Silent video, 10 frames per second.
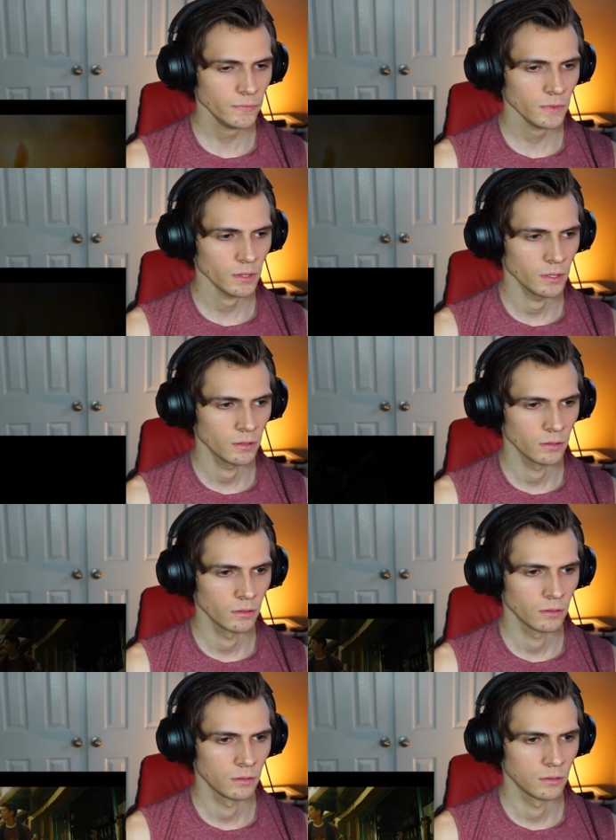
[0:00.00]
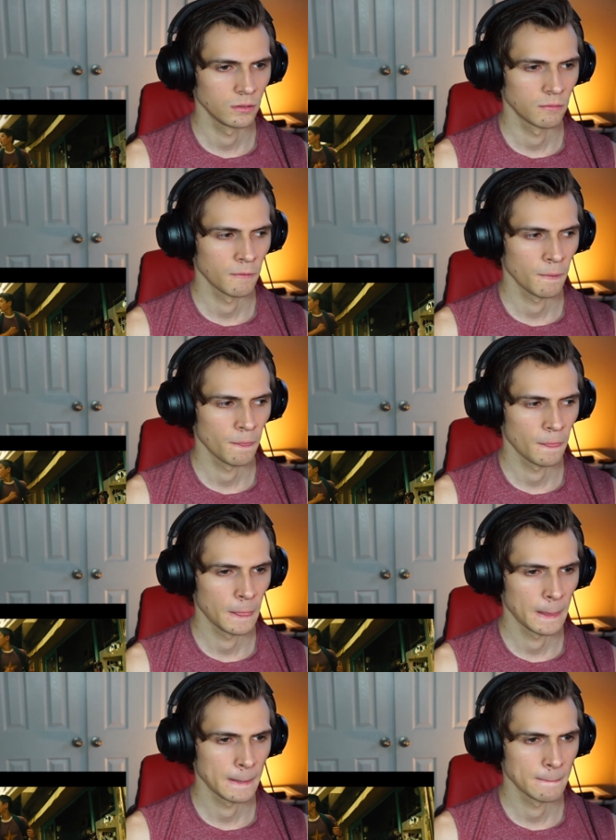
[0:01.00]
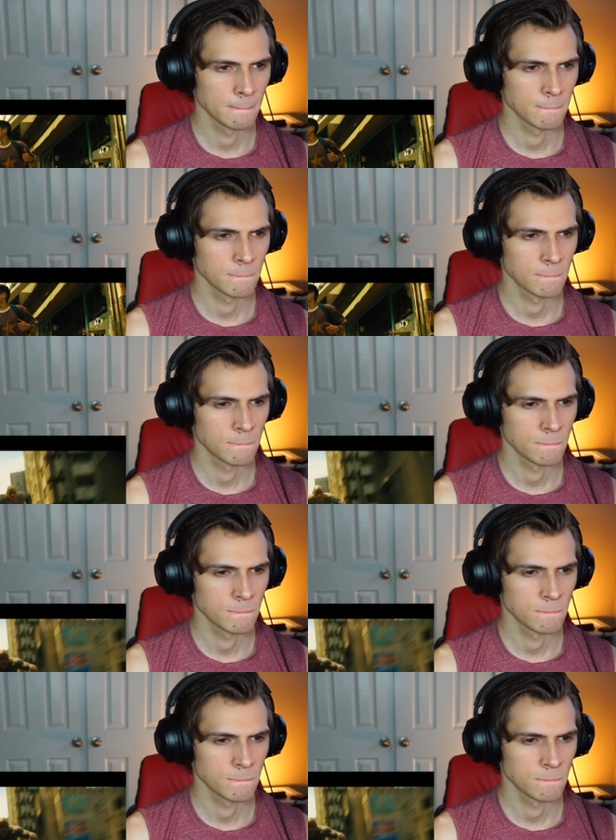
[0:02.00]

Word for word: My powers are not a gift.